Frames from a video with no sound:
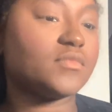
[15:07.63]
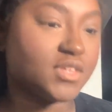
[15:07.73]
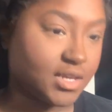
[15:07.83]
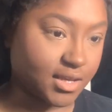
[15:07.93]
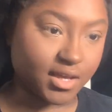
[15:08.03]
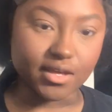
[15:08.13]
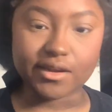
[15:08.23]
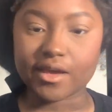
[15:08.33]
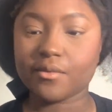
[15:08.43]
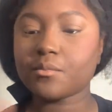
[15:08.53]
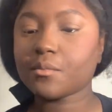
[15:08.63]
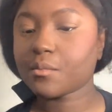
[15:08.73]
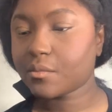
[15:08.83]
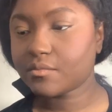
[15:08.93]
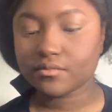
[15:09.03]
take care of that,
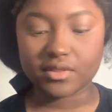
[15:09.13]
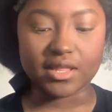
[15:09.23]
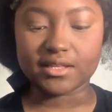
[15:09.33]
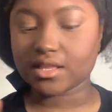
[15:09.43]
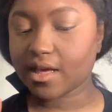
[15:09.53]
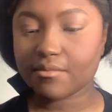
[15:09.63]
like that.